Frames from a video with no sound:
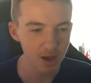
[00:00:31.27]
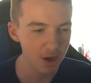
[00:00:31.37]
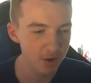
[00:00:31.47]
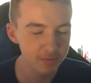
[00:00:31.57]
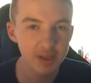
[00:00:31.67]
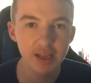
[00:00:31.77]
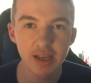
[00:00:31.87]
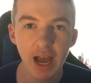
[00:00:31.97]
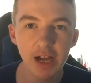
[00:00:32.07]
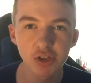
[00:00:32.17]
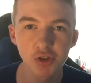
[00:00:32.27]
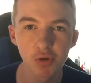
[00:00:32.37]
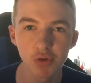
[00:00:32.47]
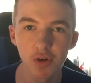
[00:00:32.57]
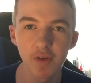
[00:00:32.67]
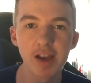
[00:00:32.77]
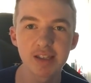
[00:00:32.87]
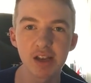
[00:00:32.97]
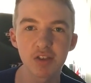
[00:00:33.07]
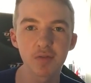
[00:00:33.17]
uh, the actual Your Face
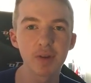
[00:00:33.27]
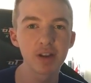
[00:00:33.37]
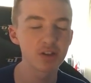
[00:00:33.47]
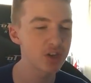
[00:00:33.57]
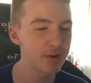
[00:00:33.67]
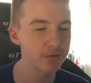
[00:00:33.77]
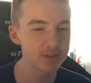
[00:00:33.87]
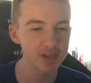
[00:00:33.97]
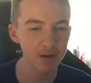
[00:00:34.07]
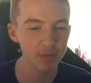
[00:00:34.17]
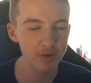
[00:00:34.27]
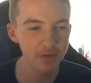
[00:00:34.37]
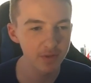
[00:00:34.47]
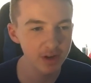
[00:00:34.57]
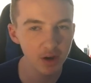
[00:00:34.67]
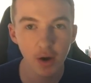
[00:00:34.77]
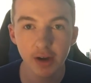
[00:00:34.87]
Sounds Familiar channel didn't upload the video,